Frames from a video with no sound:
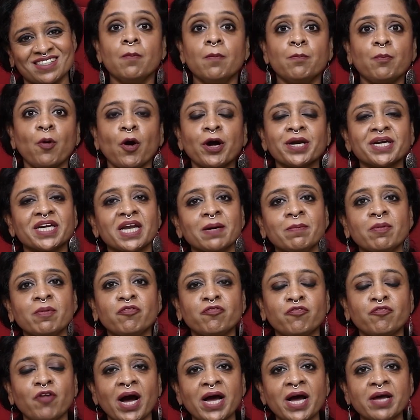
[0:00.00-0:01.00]
Point number
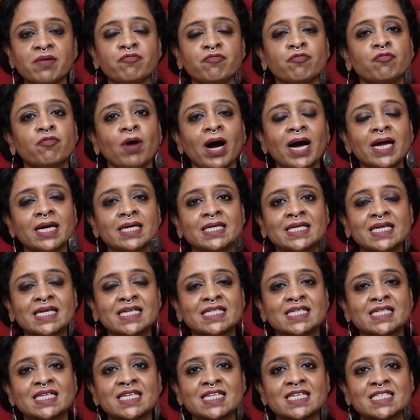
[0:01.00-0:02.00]
5, while
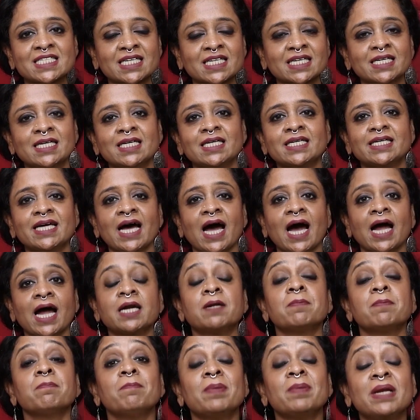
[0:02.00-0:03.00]
dating a single
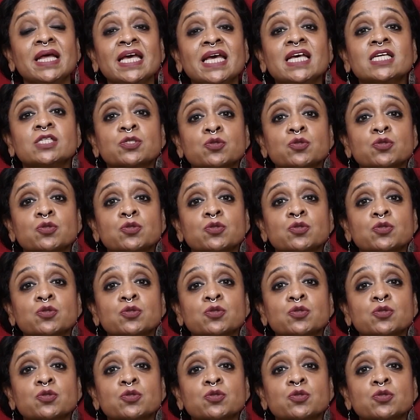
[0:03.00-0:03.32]
dad, please